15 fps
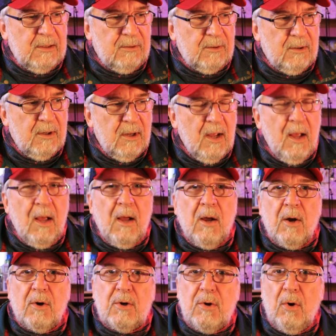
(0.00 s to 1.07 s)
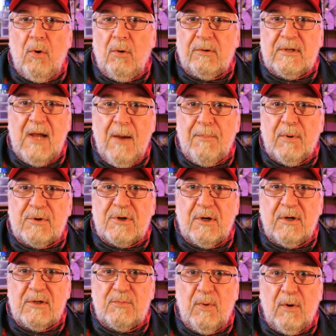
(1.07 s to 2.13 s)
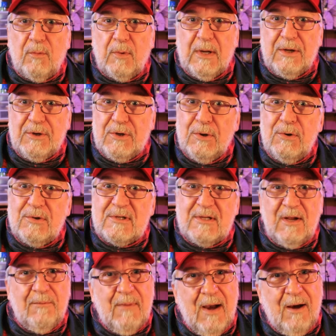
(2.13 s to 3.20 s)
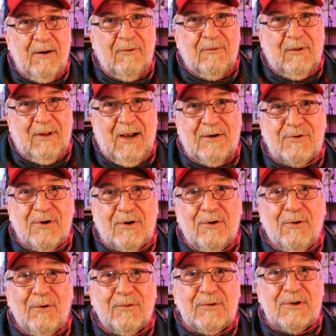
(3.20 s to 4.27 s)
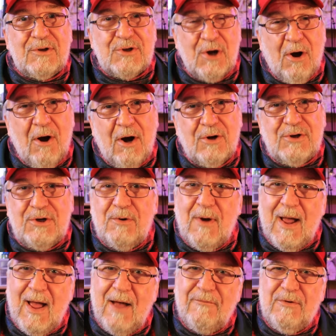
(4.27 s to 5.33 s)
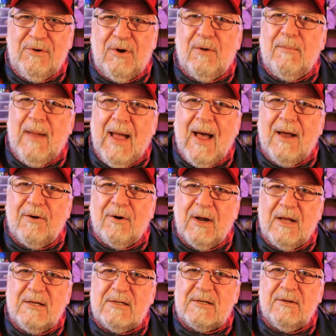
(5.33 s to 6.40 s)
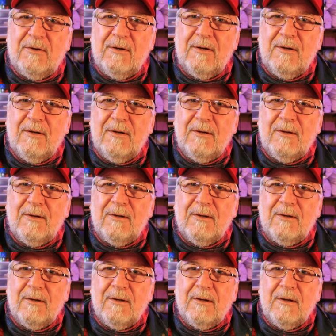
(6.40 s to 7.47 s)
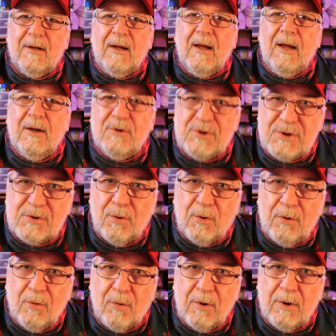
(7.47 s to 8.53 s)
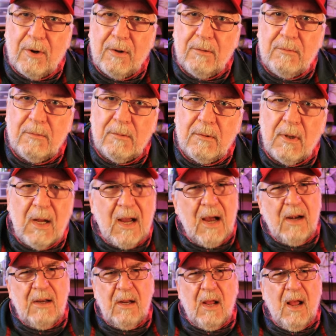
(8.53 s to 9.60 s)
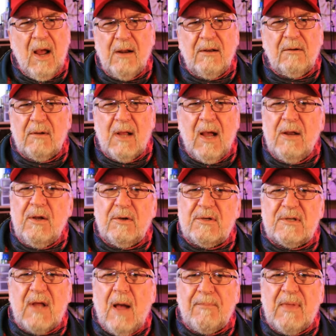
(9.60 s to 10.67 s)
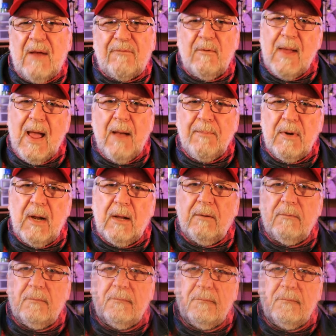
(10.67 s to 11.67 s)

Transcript: either. Cold temperatures will reduce the amount of electrical charge you have in your batteries in short order. How do you stop that from happening?